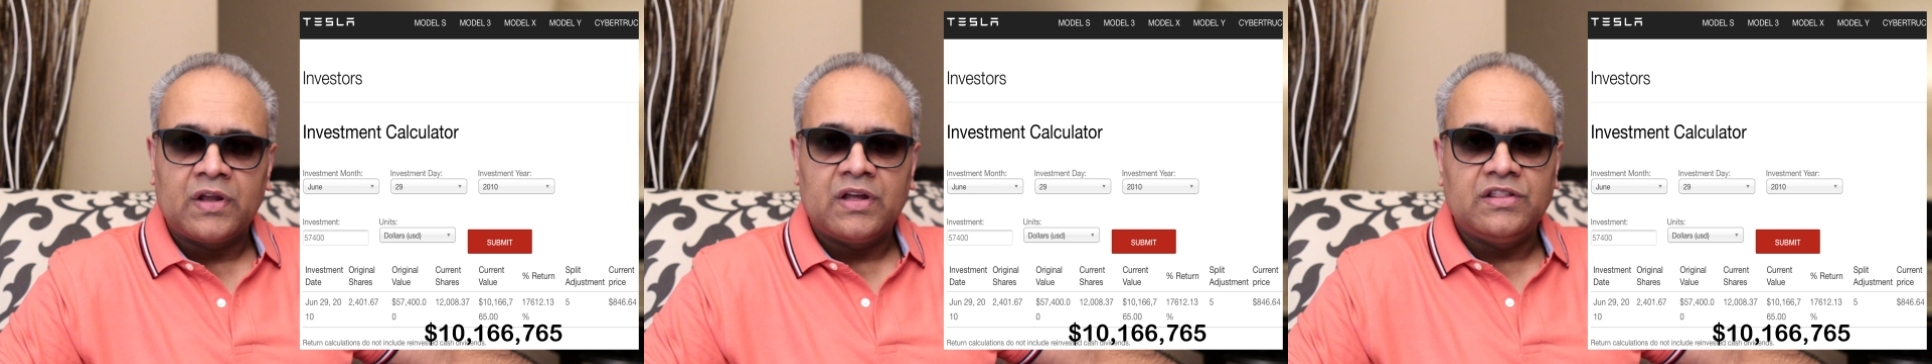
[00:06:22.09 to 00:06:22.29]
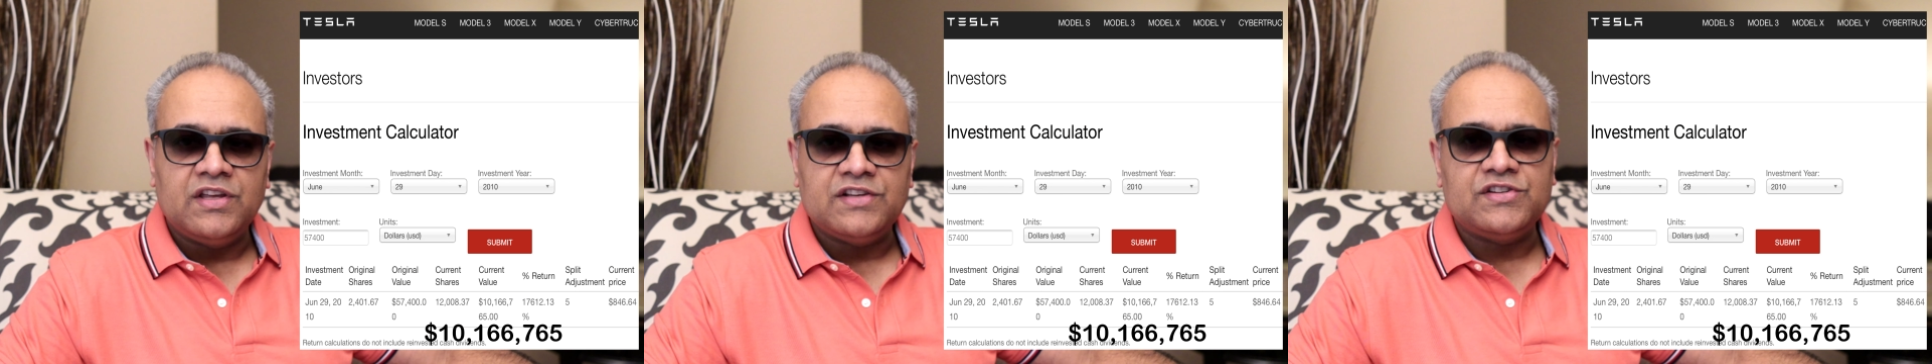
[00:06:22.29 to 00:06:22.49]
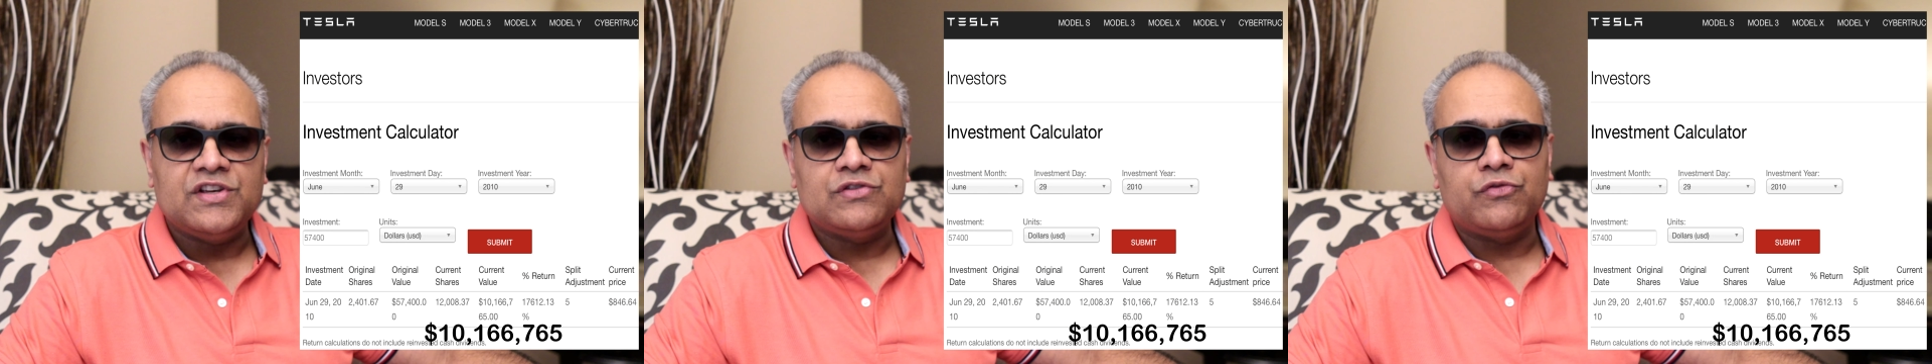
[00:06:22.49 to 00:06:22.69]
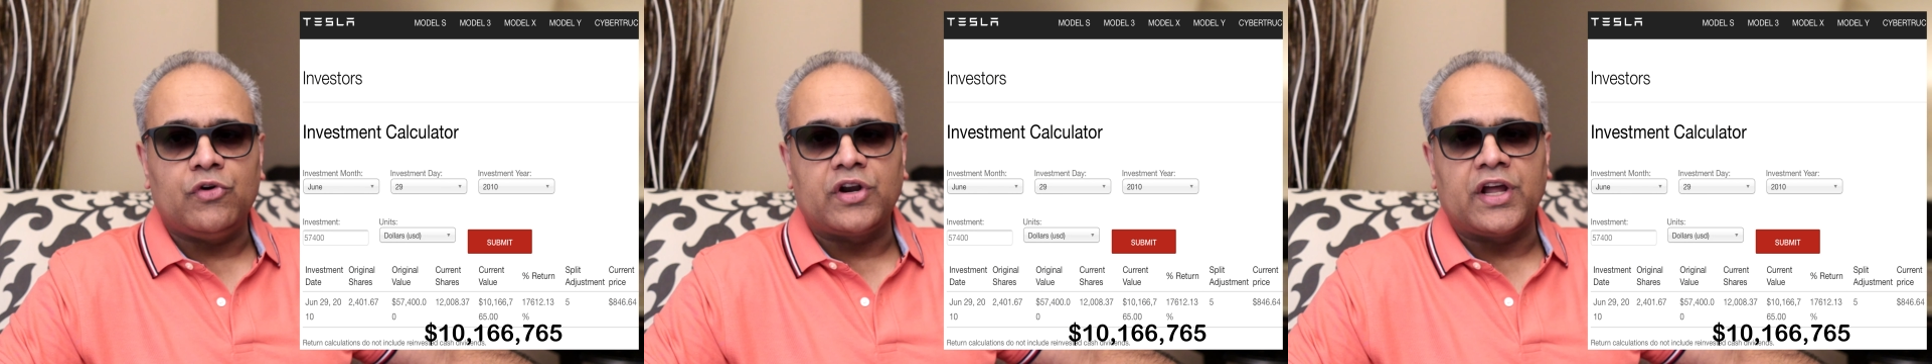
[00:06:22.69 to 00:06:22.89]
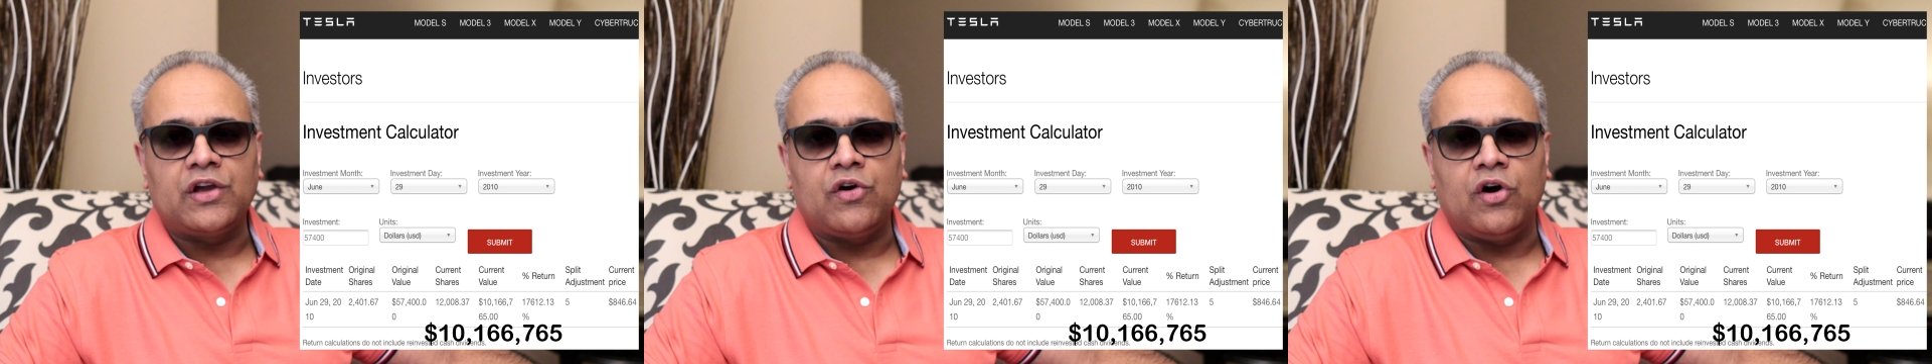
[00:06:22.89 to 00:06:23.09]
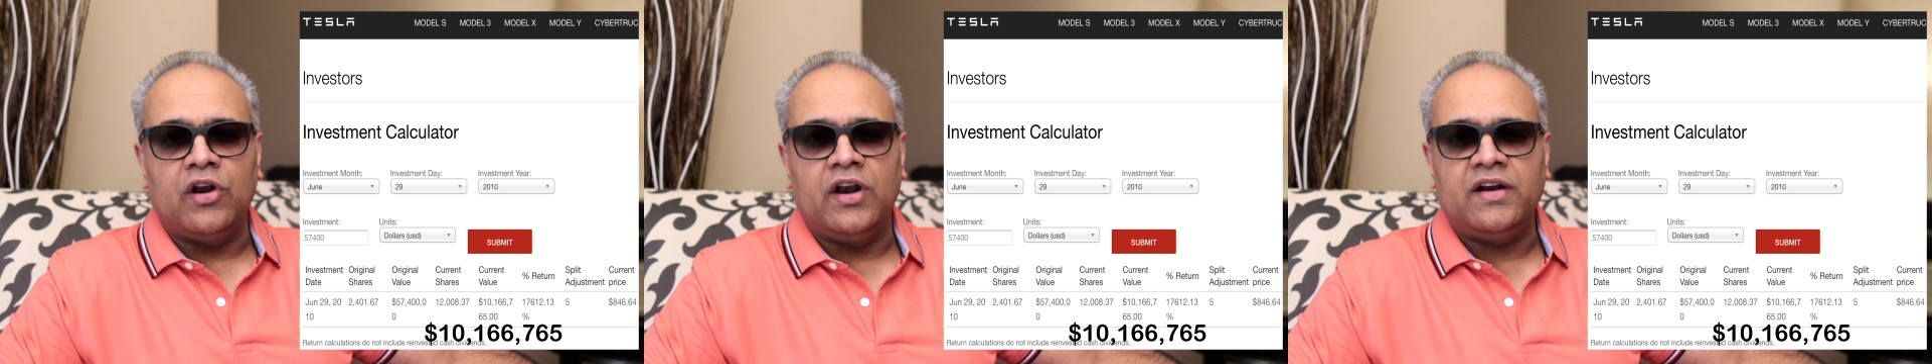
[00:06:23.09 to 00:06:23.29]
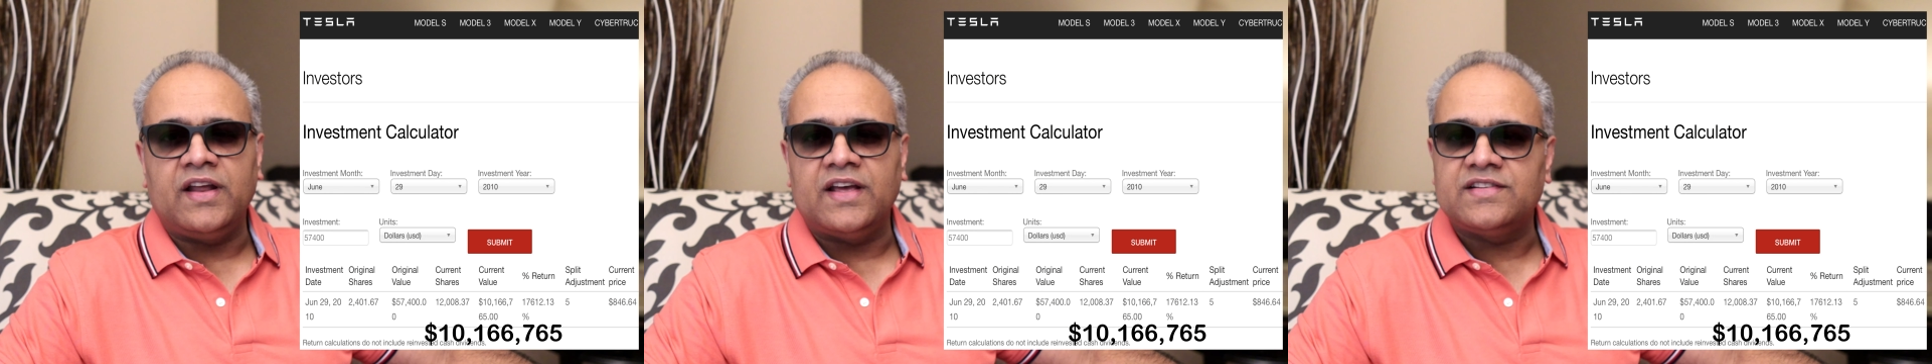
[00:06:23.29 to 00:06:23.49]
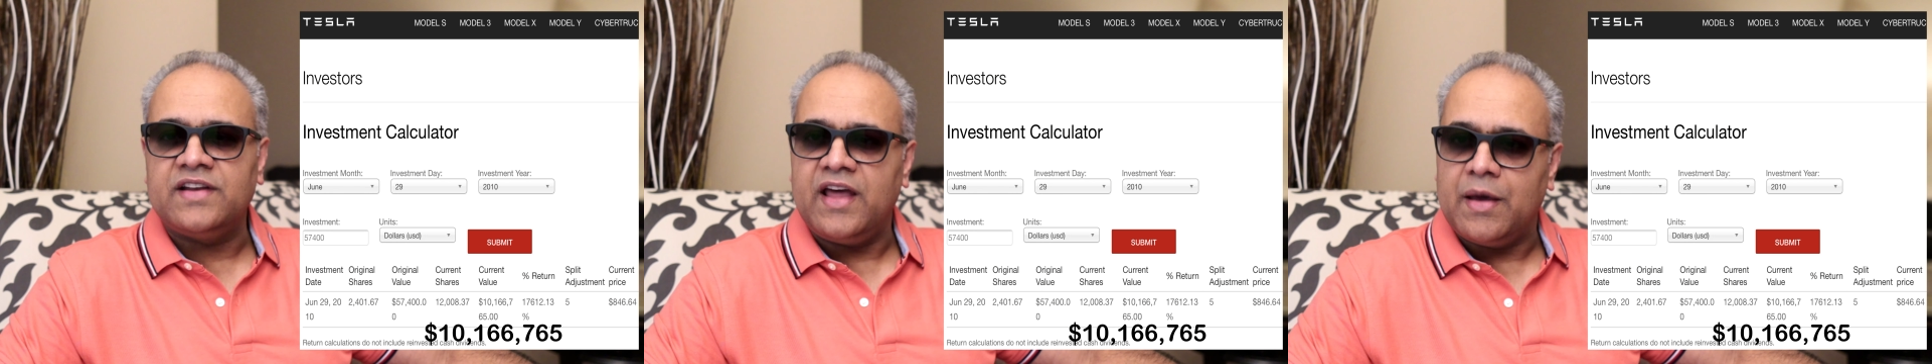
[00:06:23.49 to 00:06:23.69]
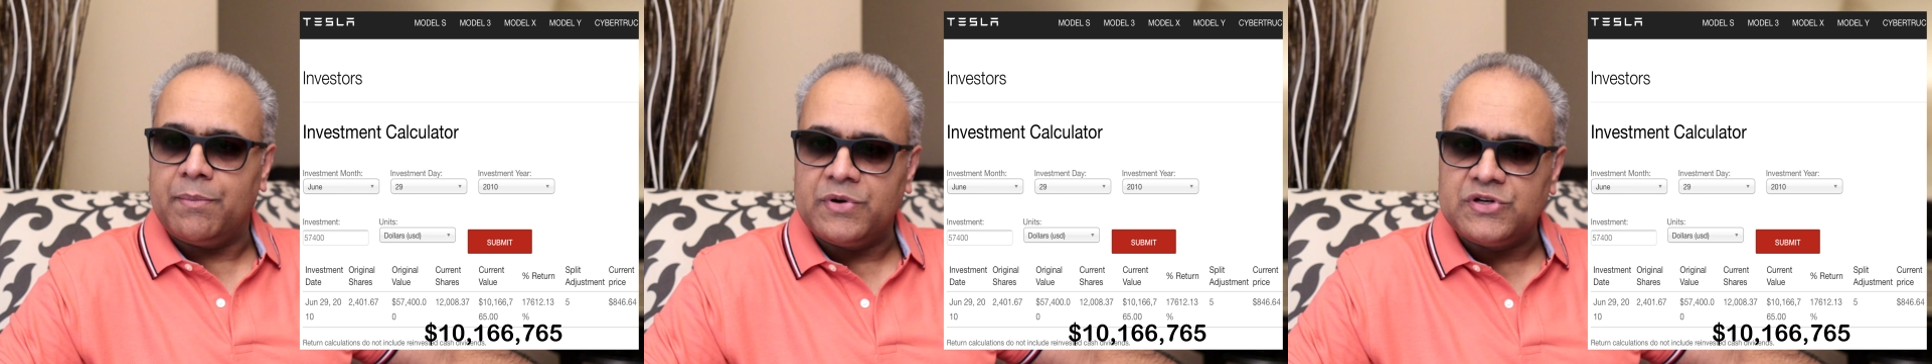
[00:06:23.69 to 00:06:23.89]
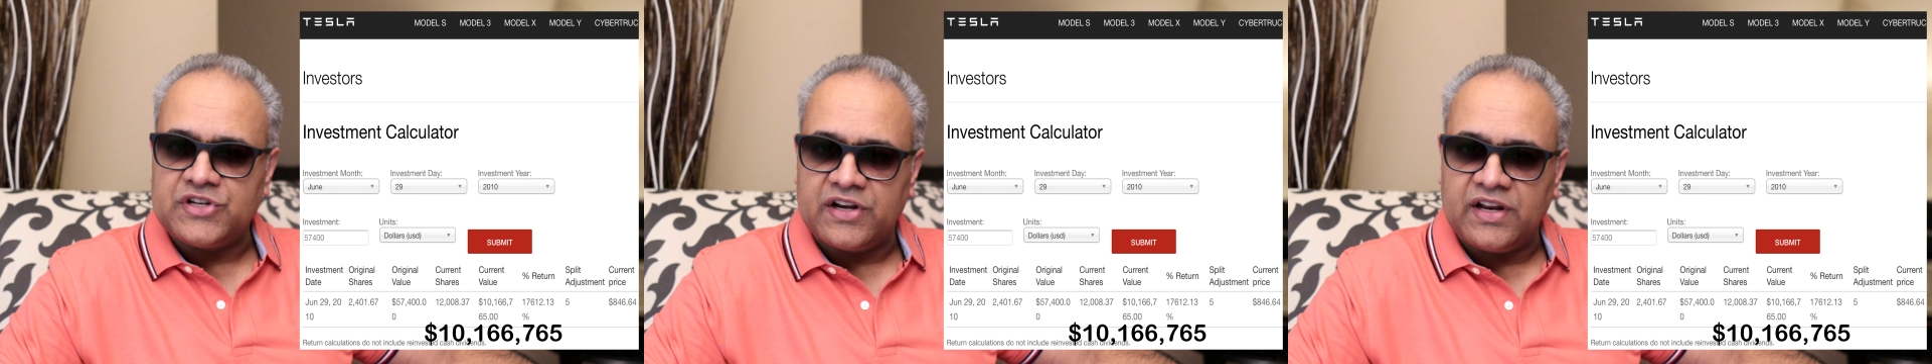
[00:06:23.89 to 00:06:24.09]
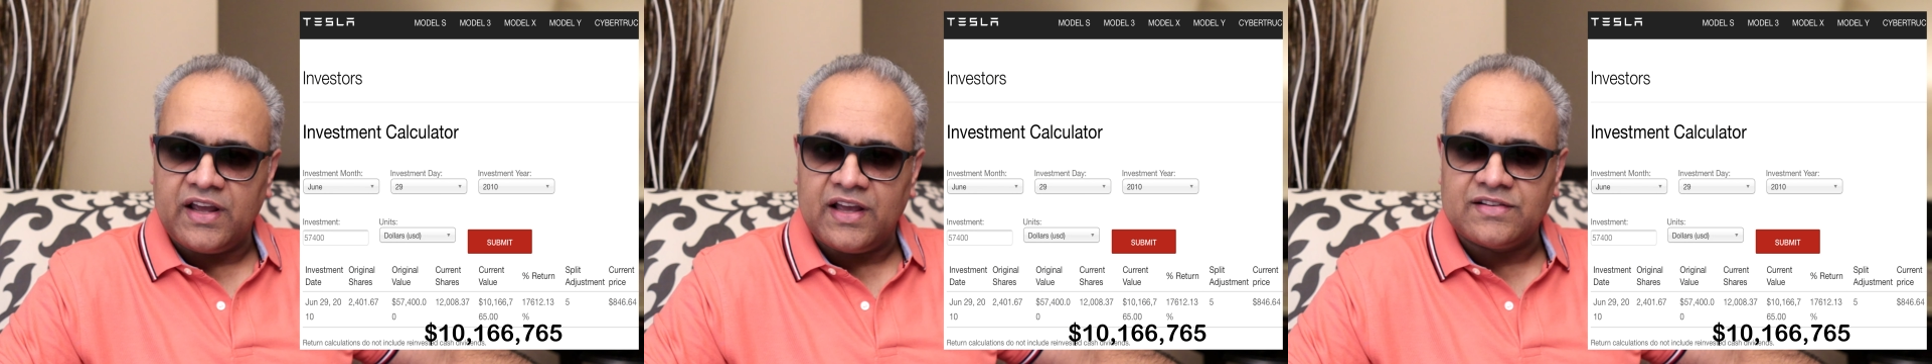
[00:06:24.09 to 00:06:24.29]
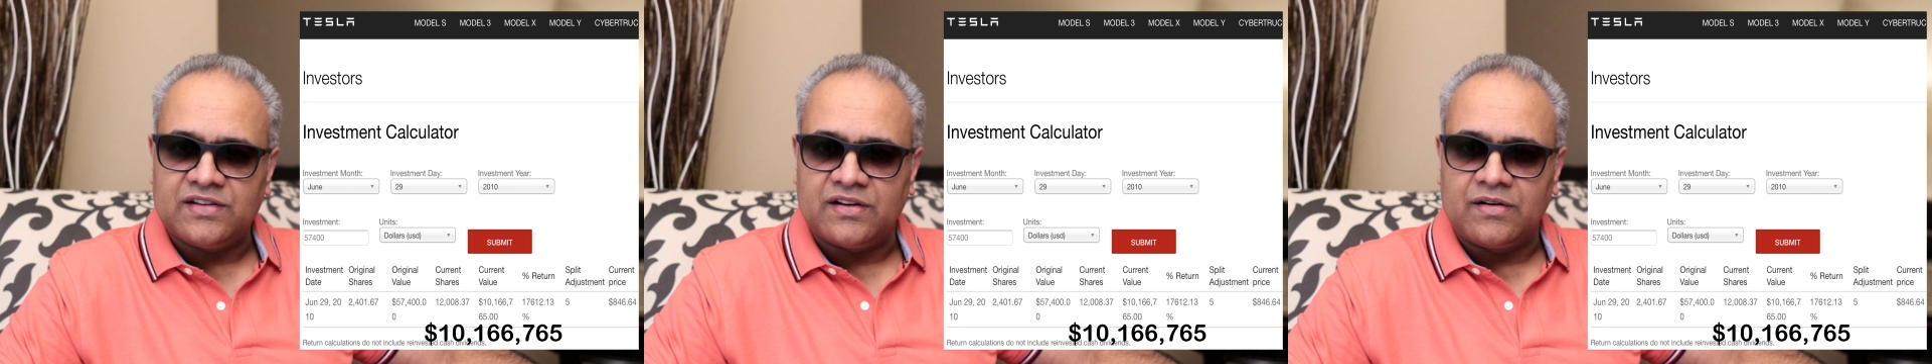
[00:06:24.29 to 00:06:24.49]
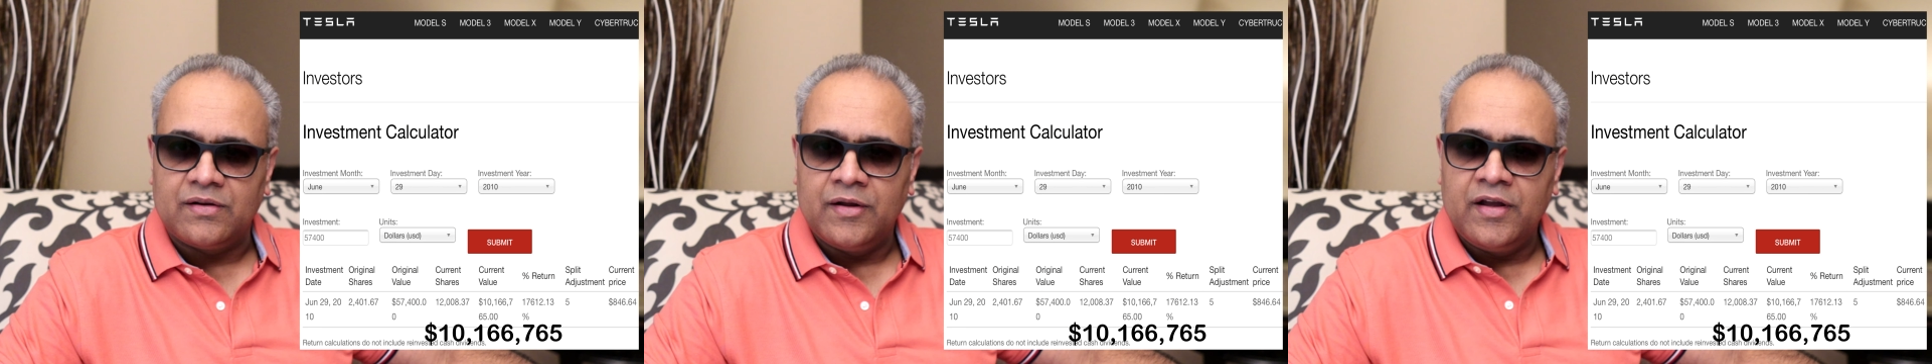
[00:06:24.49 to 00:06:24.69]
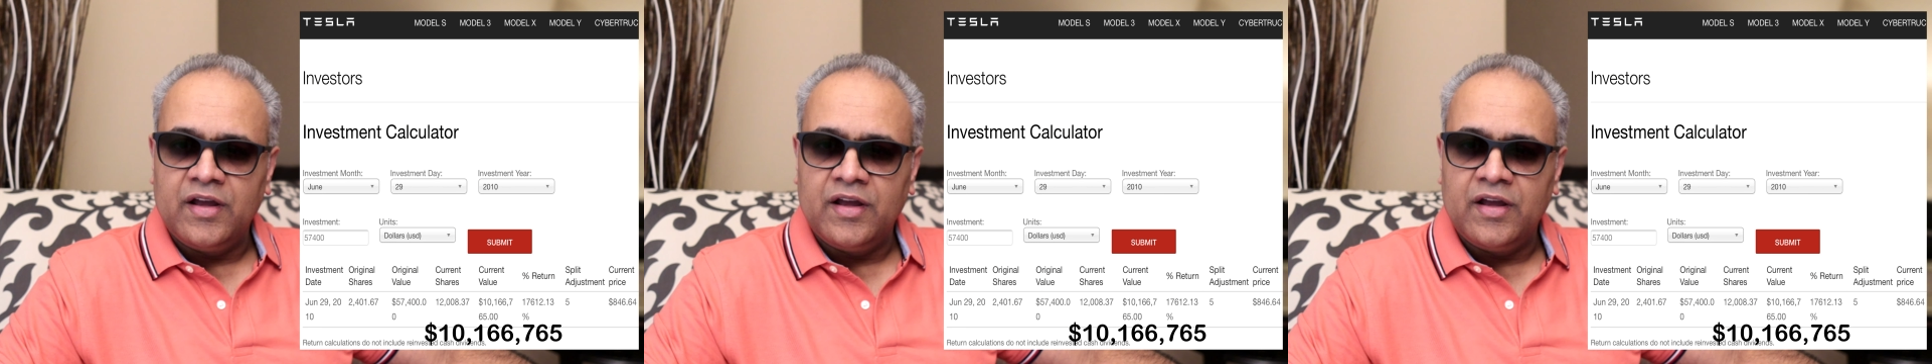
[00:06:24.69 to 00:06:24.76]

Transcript: This is what I call it as an appreciating asset,